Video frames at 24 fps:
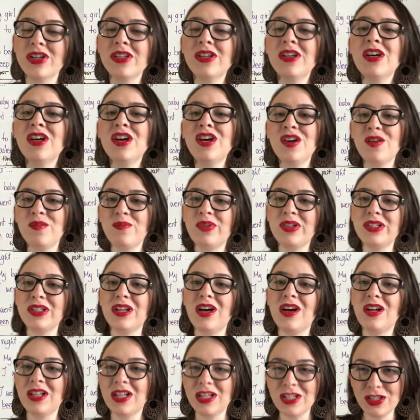but now
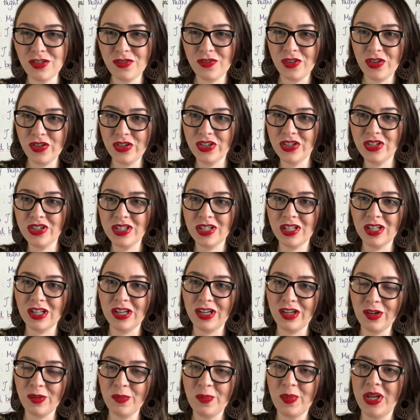let's focus a little
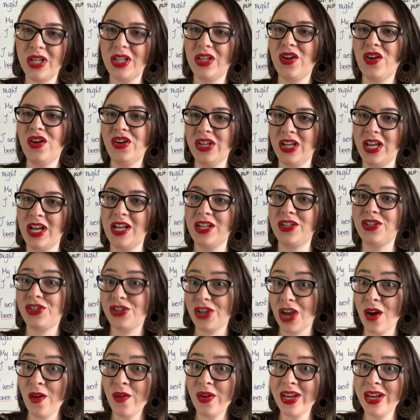bit on it, shall we?